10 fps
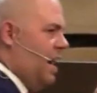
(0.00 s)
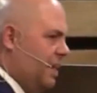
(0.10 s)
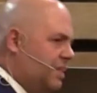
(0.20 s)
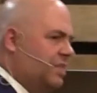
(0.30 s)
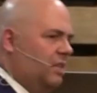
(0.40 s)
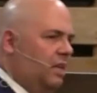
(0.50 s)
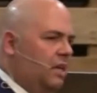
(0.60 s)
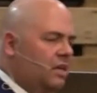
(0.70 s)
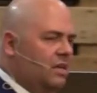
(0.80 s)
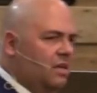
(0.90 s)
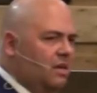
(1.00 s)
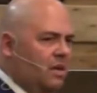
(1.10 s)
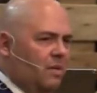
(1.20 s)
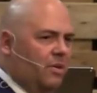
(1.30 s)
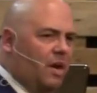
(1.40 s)
honestly.
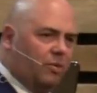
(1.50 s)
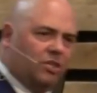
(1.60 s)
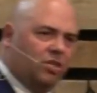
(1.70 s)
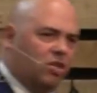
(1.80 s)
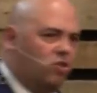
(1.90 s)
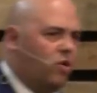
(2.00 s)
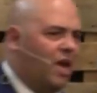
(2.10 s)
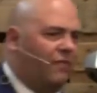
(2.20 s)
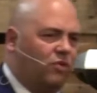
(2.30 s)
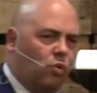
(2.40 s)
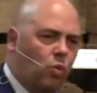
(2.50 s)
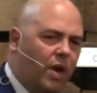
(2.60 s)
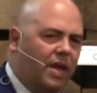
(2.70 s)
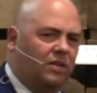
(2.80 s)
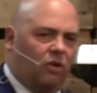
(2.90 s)
But number two, you have to
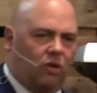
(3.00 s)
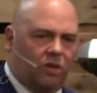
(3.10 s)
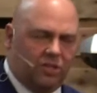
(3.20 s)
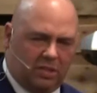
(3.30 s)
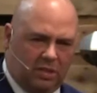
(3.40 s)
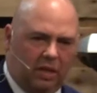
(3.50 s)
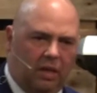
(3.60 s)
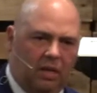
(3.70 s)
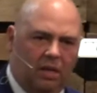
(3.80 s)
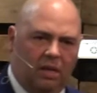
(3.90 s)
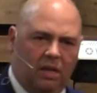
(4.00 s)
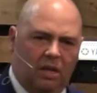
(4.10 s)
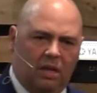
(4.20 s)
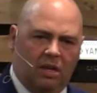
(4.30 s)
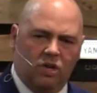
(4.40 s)
wait earnestly.
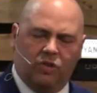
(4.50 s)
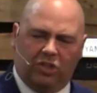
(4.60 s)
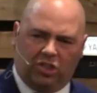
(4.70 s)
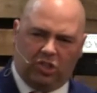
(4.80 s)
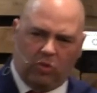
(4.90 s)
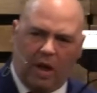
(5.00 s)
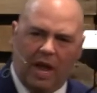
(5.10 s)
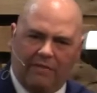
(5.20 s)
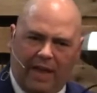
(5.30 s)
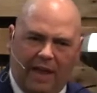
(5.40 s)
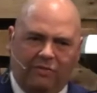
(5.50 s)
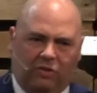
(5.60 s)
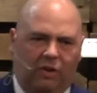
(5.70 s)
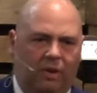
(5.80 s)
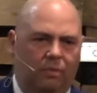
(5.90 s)
You have to strive
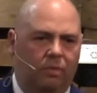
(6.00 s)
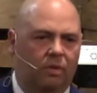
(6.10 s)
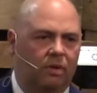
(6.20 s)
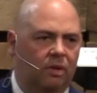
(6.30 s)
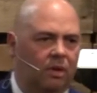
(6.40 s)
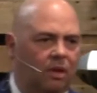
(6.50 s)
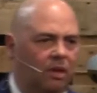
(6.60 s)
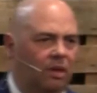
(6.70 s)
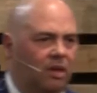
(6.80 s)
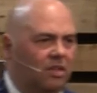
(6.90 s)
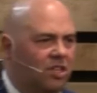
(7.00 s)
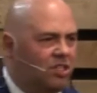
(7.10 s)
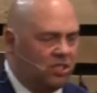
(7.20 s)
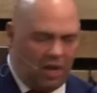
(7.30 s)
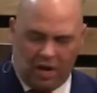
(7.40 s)
after him.
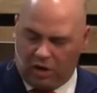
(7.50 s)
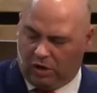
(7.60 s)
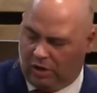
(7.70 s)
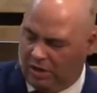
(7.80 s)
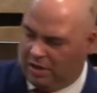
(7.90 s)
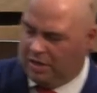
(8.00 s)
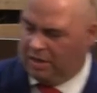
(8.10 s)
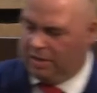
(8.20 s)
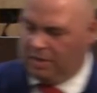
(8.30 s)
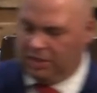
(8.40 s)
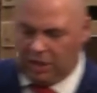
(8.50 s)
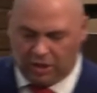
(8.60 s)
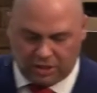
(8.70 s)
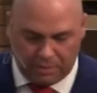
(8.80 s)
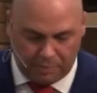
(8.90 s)
Desire
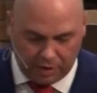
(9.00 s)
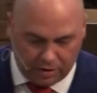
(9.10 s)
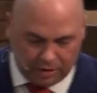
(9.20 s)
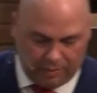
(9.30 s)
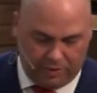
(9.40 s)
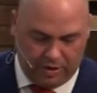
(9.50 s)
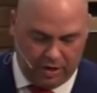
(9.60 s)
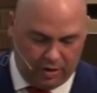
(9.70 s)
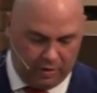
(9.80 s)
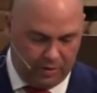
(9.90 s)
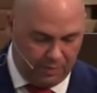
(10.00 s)
starts to build up in here.